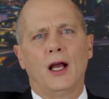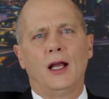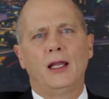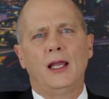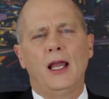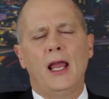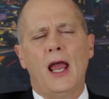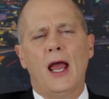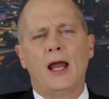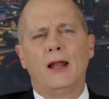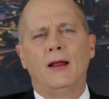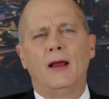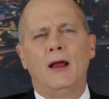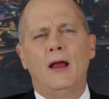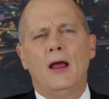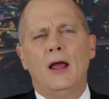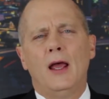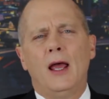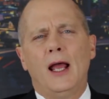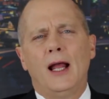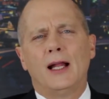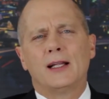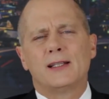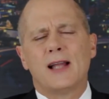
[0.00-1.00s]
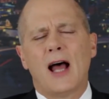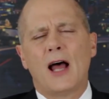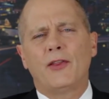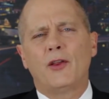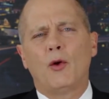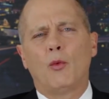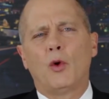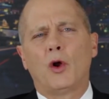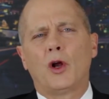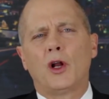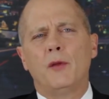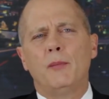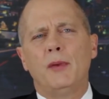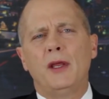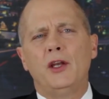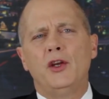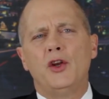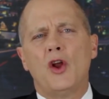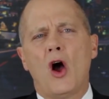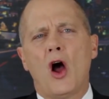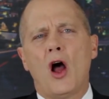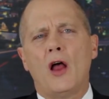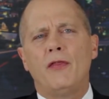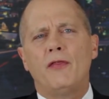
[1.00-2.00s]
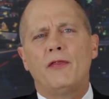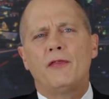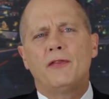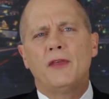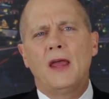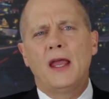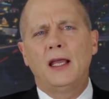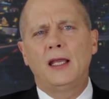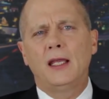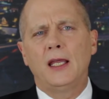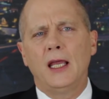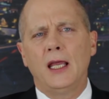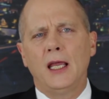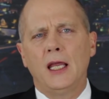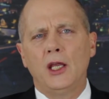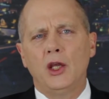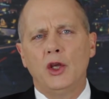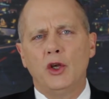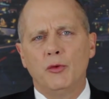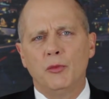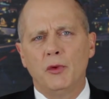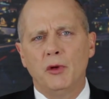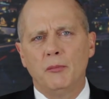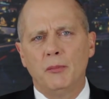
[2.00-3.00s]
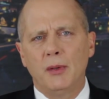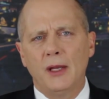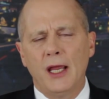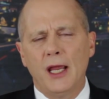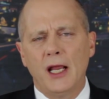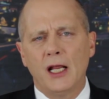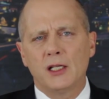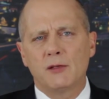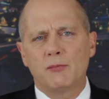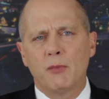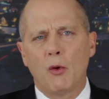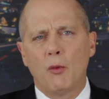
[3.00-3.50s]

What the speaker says: Again, it's not that we're going to be non-thinking human beings,